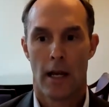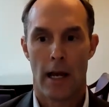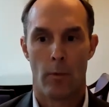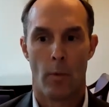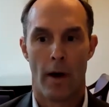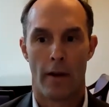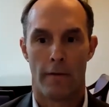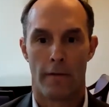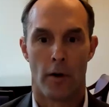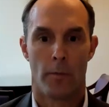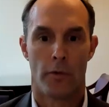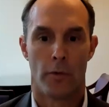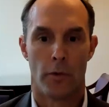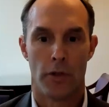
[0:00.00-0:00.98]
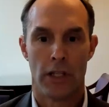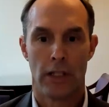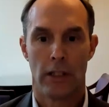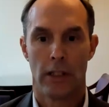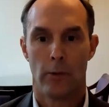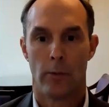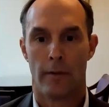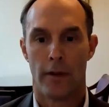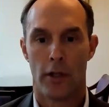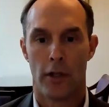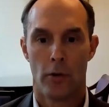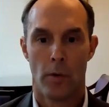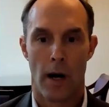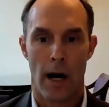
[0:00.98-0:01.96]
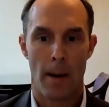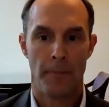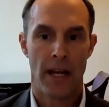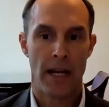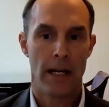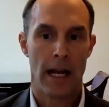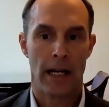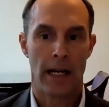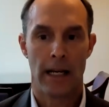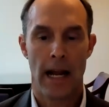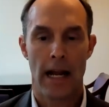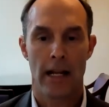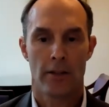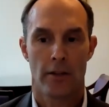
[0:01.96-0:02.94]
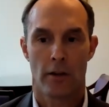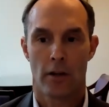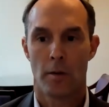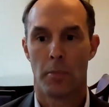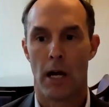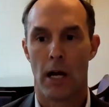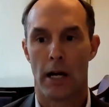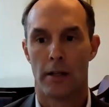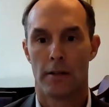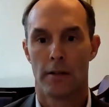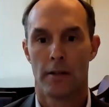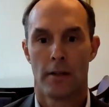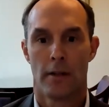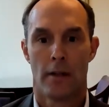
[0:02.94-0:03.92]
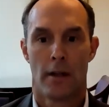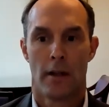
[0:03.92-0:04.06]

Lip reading: and whether firms routinely review, update, and enhance their compliance,